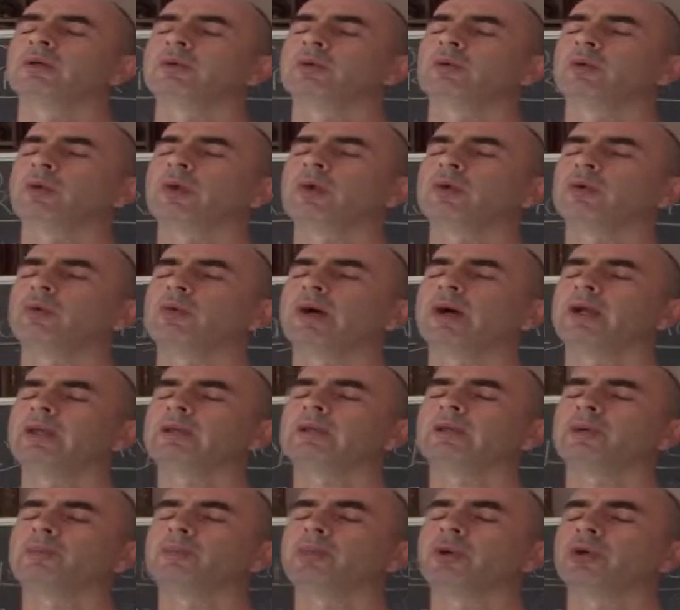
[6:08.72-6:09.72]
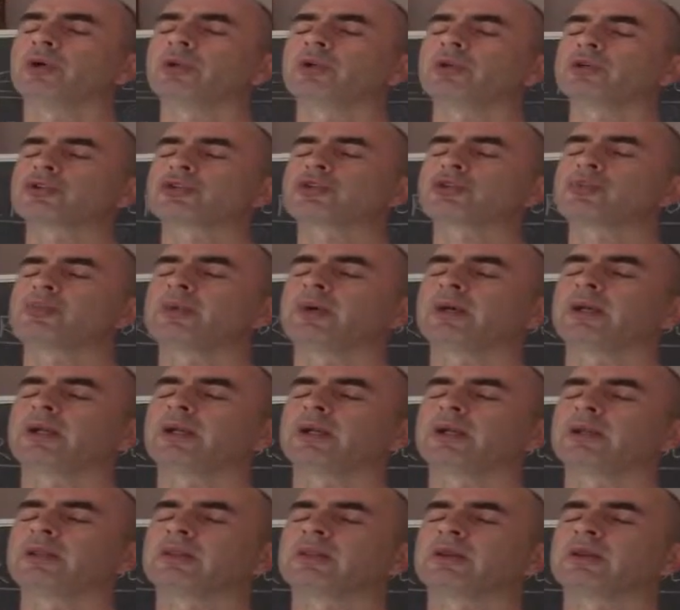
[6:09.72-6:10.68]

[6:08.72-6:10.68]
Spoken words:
We wait upon you, Spirit.